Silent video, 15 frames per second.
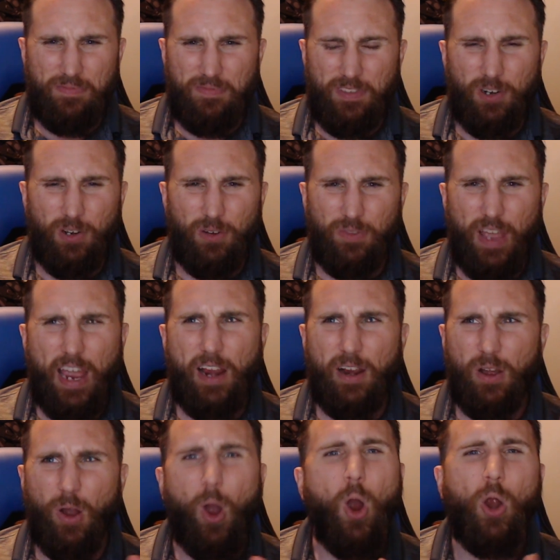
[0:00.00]
you know, not
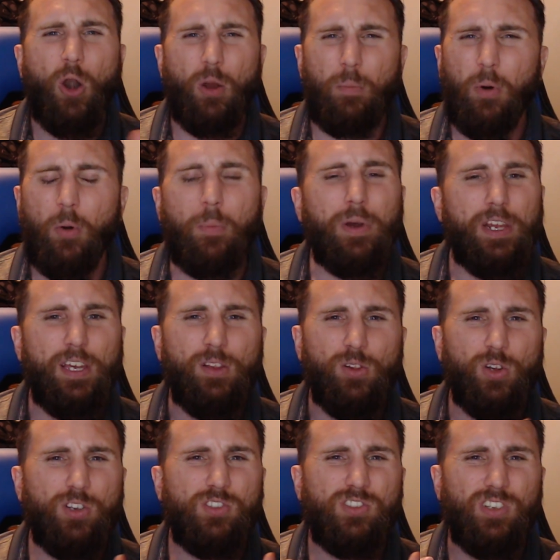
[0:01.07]
horrible, but he
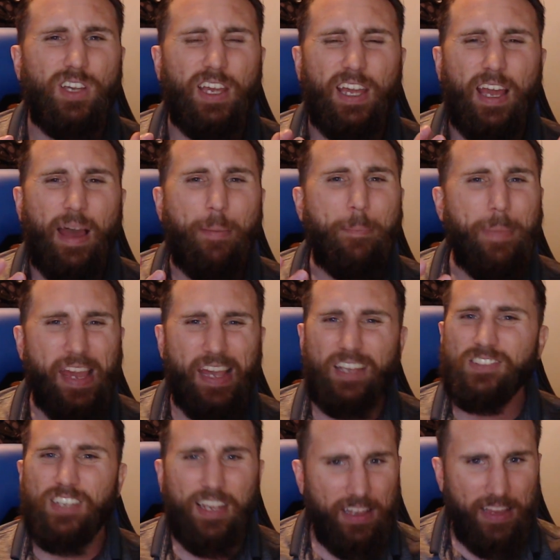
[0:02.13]
looks
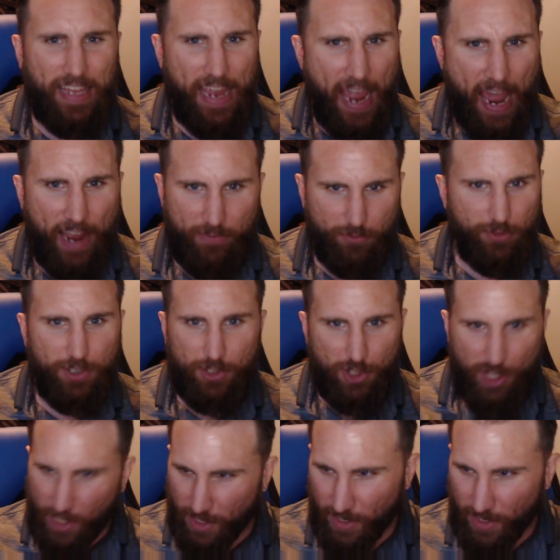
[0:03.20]
amazingly average.